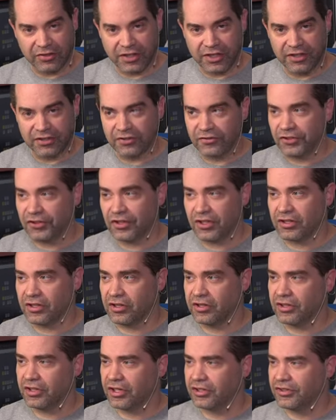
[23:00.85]
is, if you see it, on,
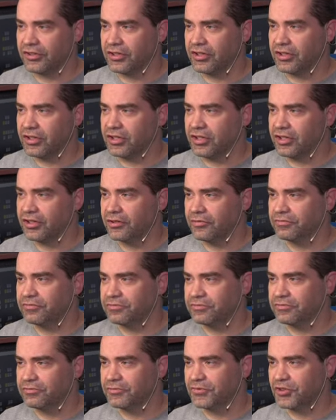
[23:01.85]
you can see the
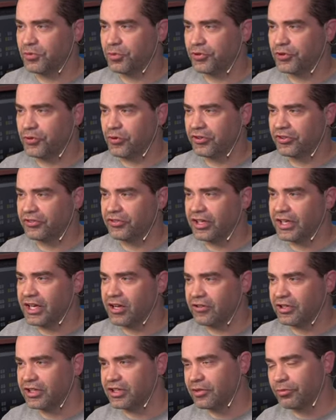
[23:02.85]
SuperSource layout
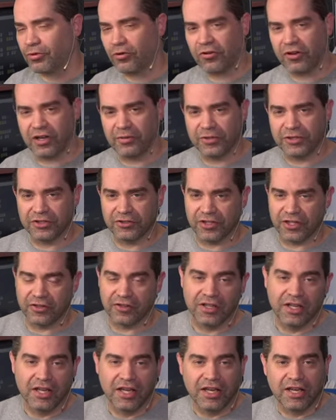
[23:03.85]
in the program window there,
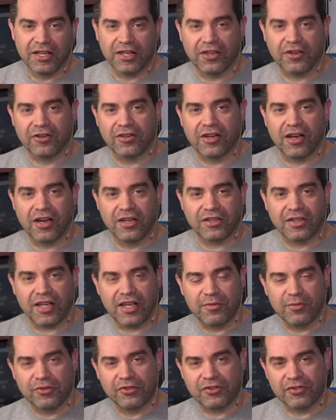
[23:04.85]
you're not
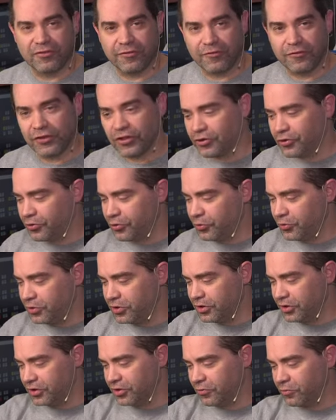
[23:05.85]
able to view
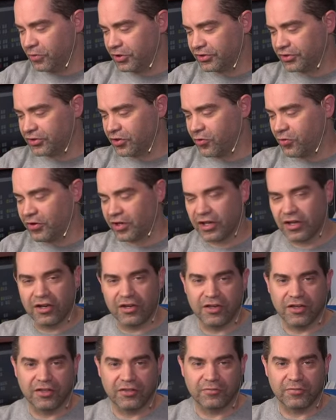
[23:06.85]
what's going
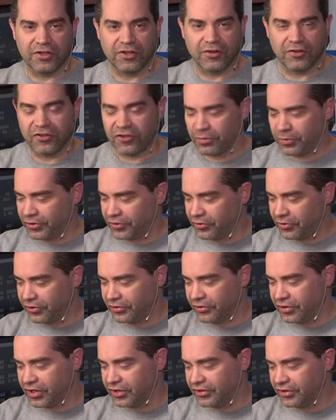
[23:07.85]
on with your SuperSource
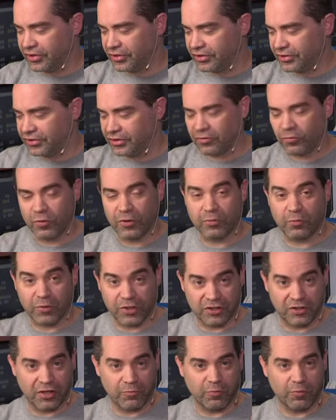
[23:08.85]
transition, what, what,
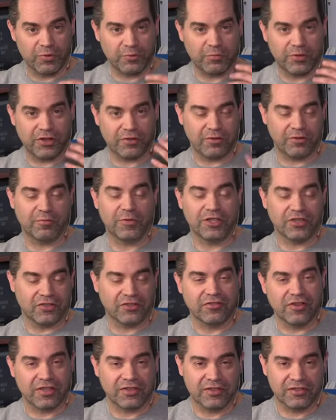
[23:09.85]
with your, when you're
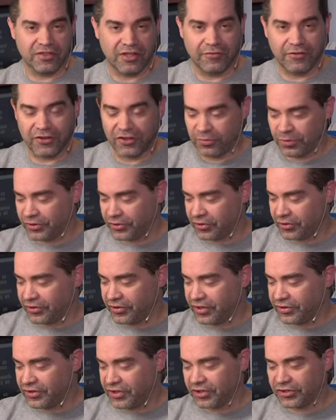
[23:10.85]
selecting different SuperSource
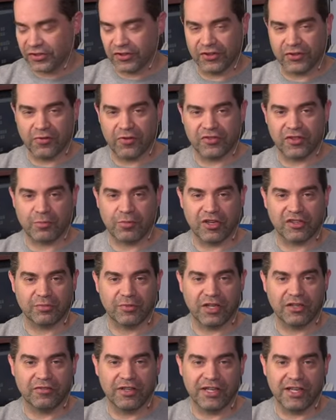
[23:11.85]
transitions. So as I press
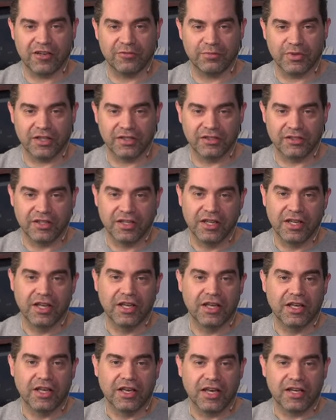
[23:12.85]
my layout button,
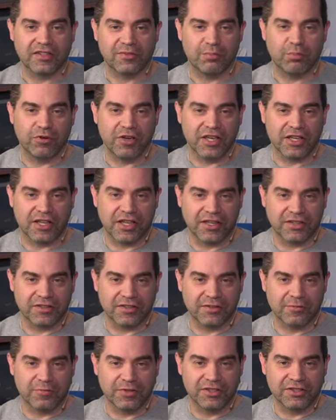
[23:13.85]
it's blinking
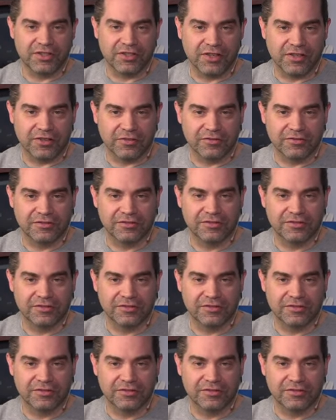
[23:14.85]
the window,